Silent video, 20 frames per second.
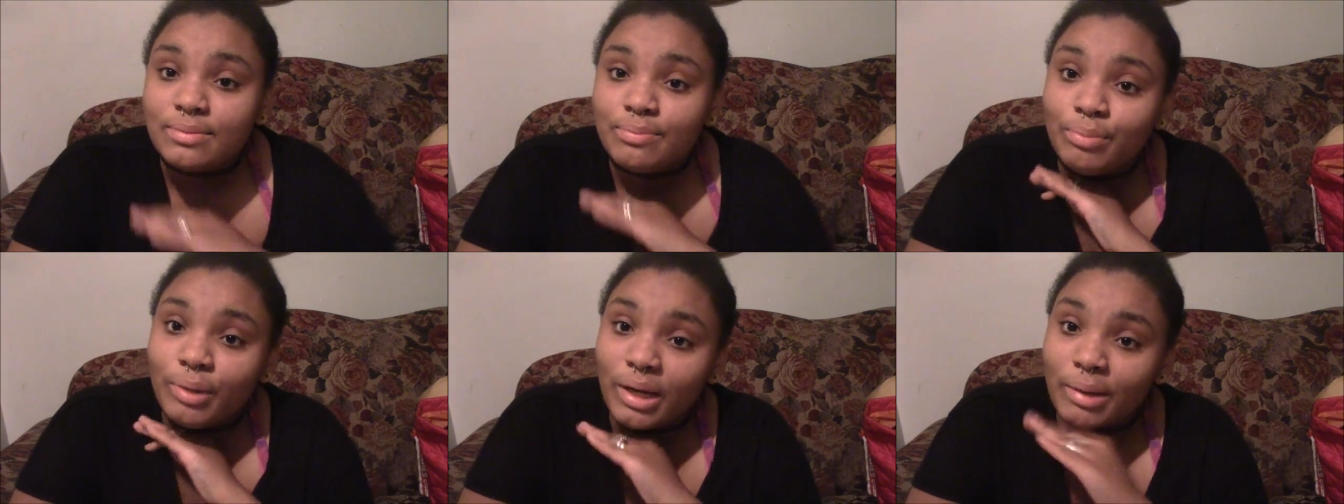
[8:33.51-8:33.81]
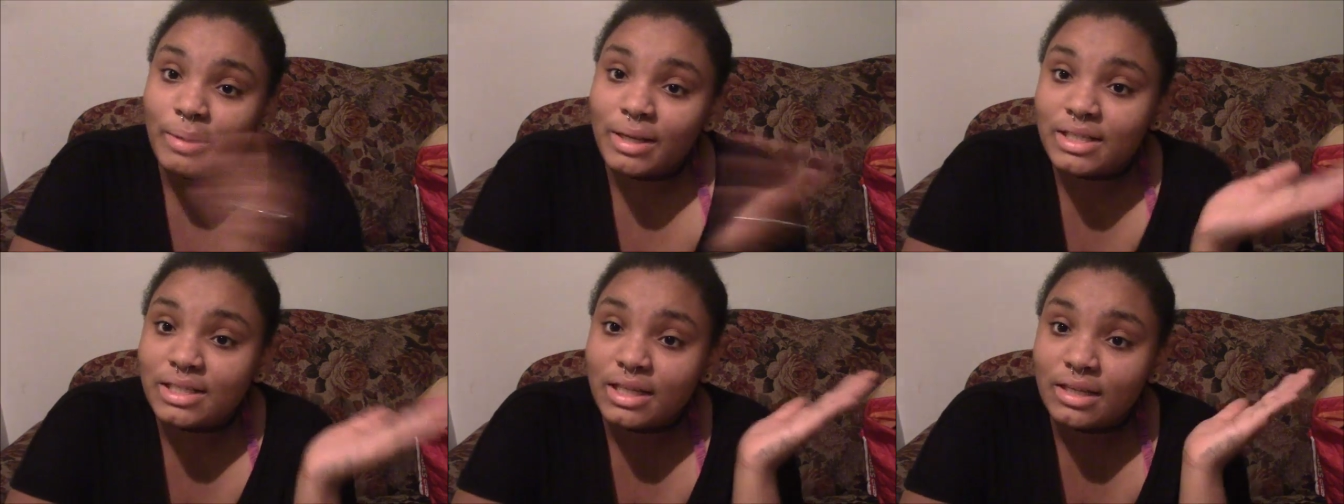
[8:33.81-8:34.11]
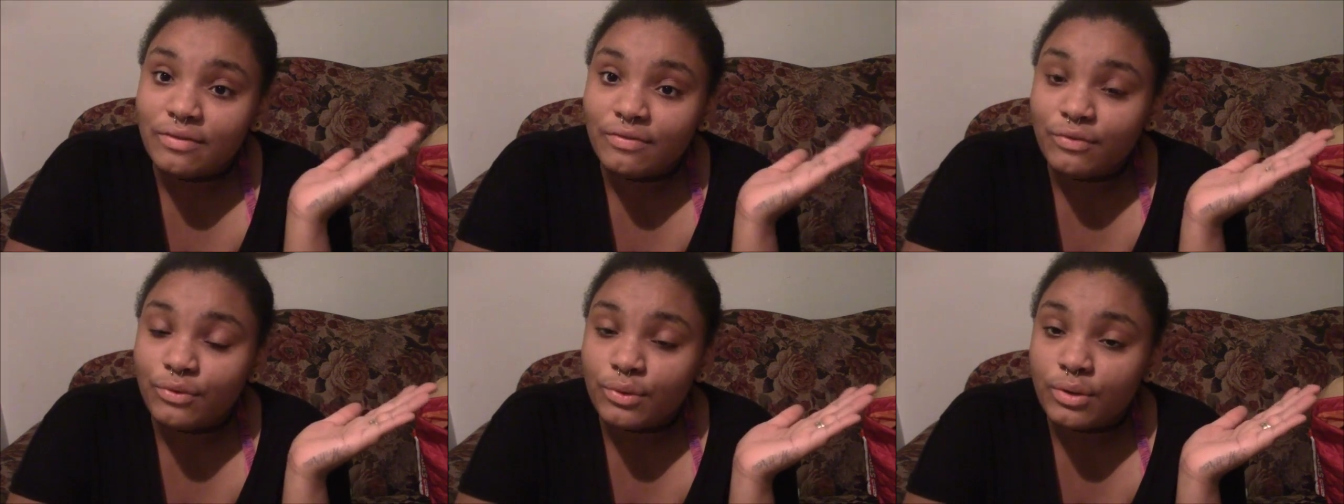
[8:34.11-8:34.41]
pretty much it
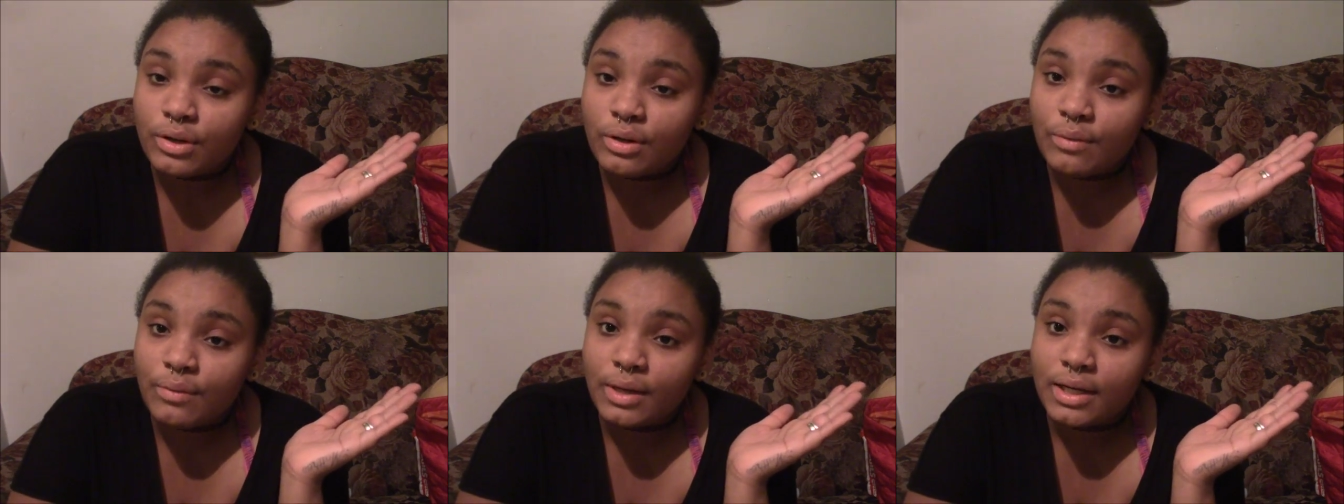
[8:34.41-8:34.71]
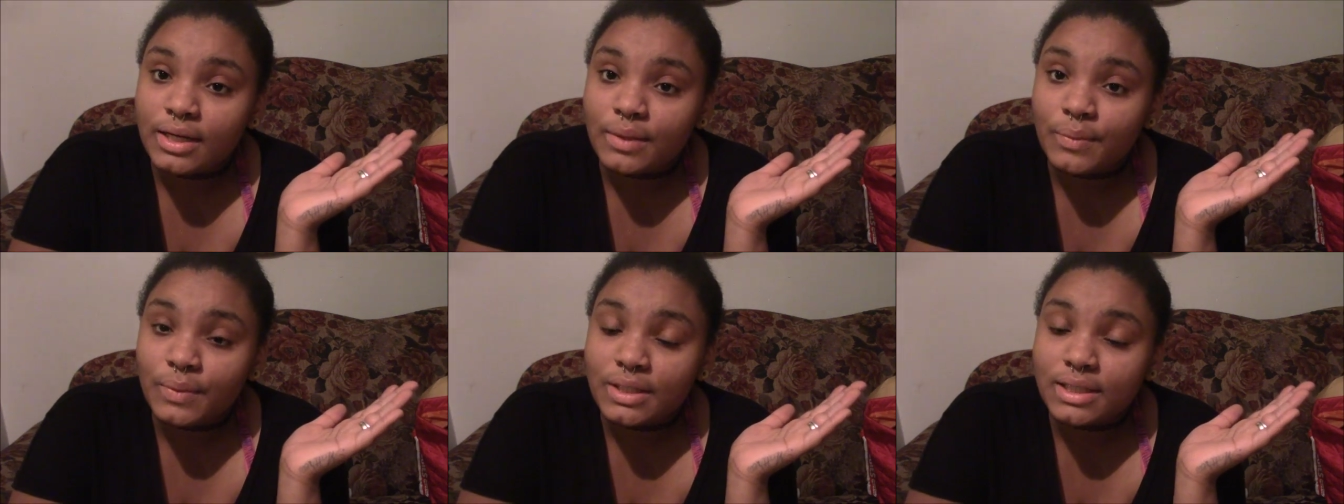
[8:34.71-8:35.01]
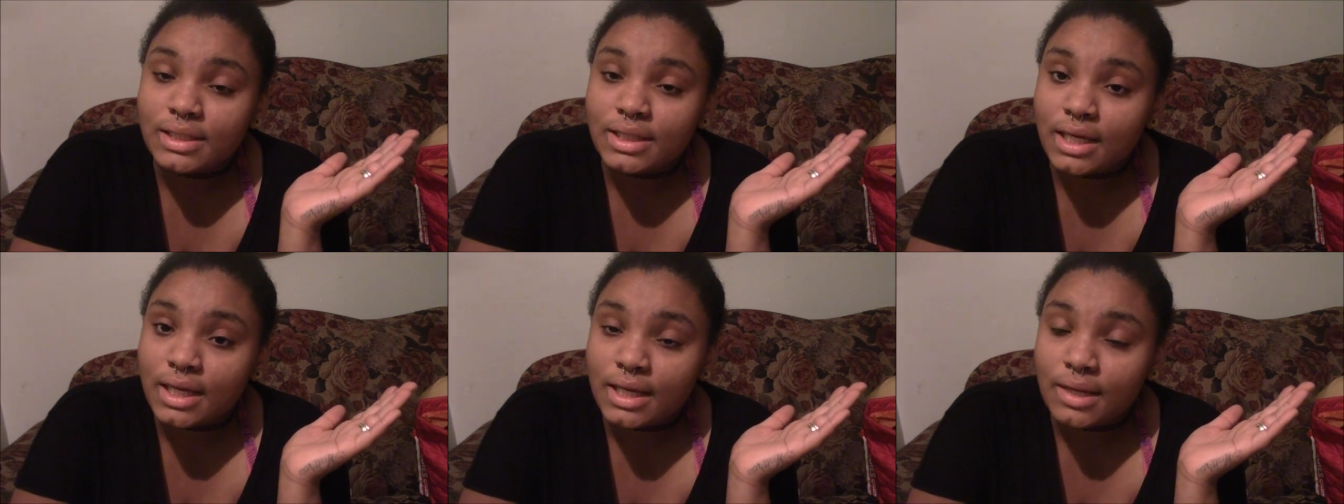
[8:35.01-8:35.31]
for what
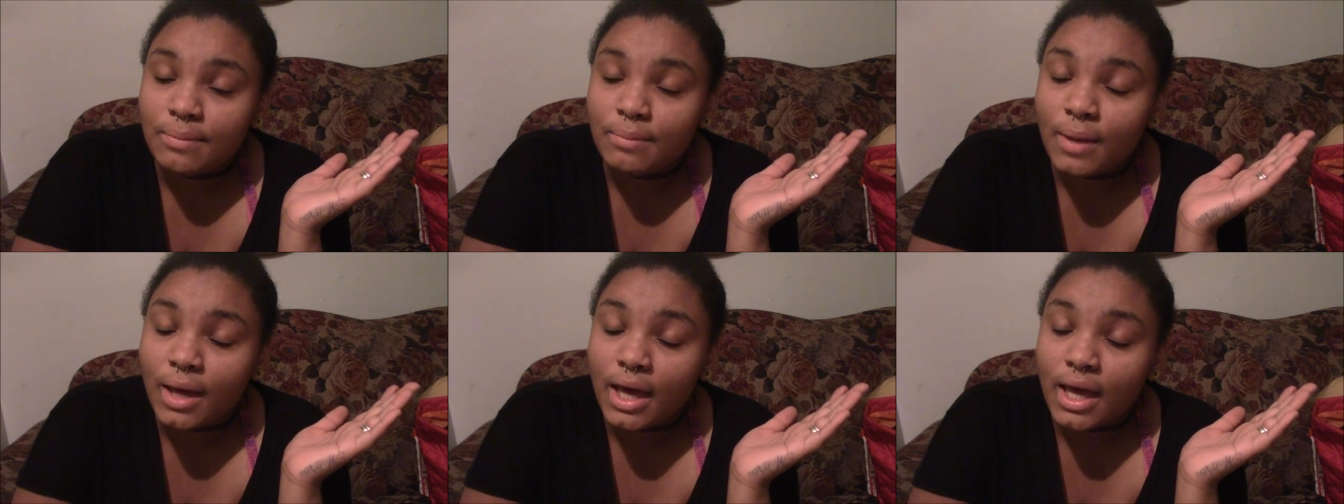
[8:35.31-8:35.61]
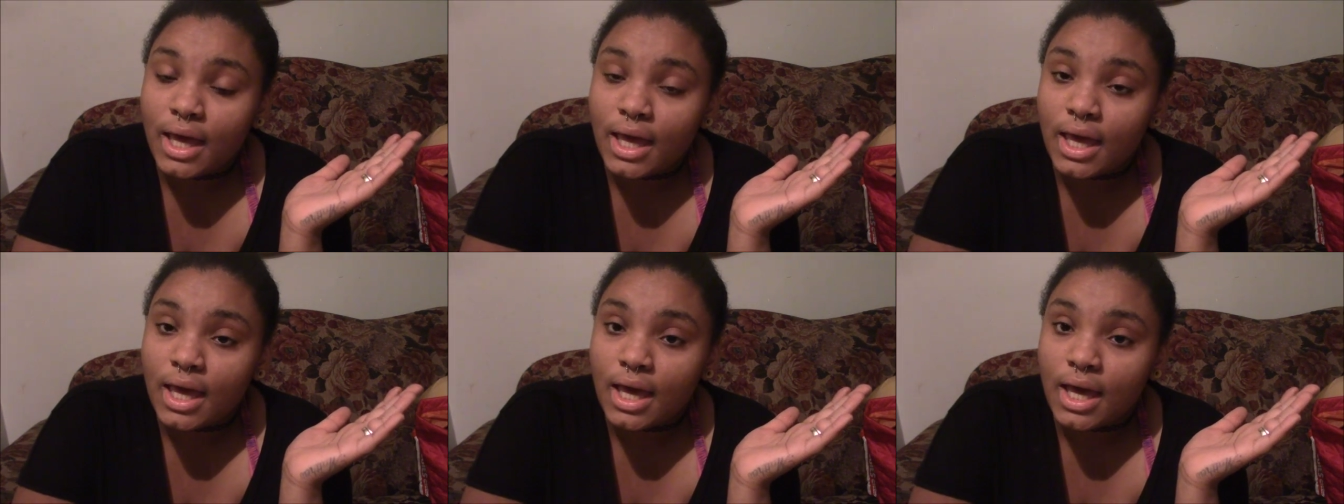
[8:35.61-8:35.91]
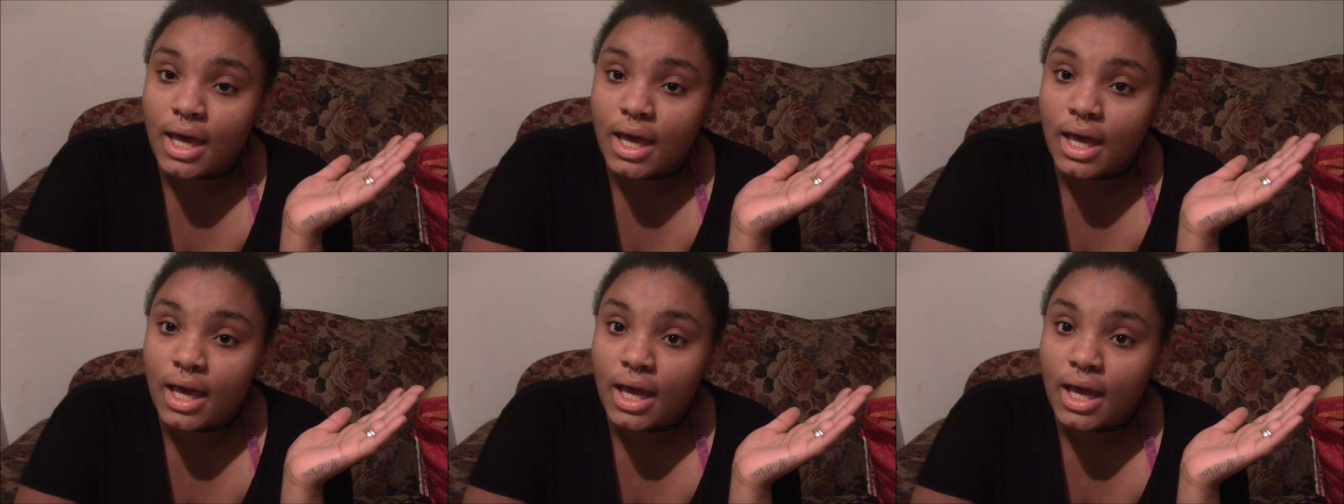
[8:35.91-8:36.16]
was in my